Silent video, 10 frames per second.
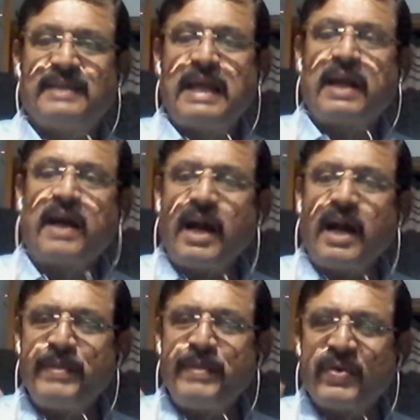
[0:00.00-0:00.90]

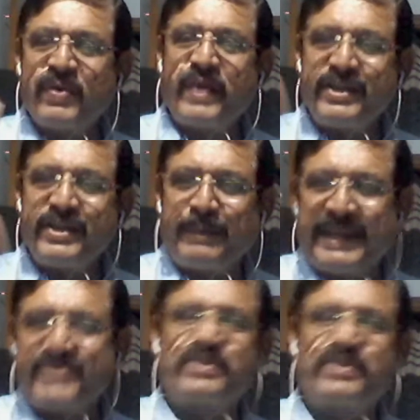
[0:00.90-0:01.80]
God, before going to
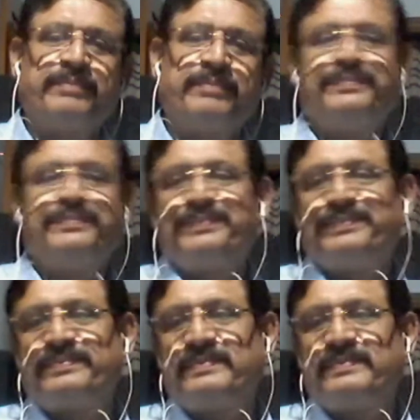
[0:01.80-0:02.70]
punish them,
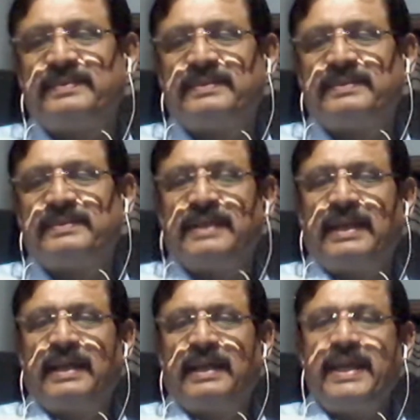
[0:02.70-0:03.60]

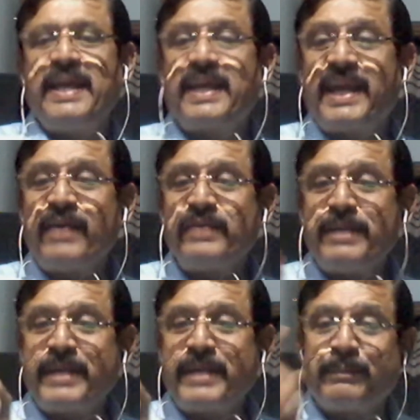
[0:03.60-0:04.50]
he gave
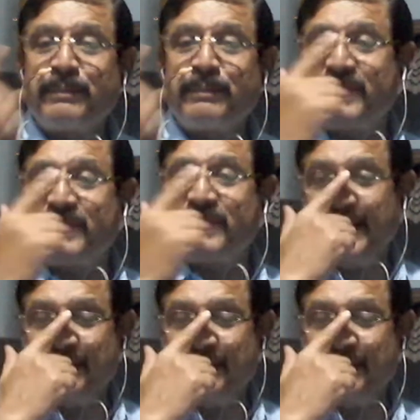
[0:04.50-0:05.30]
them an opportunity.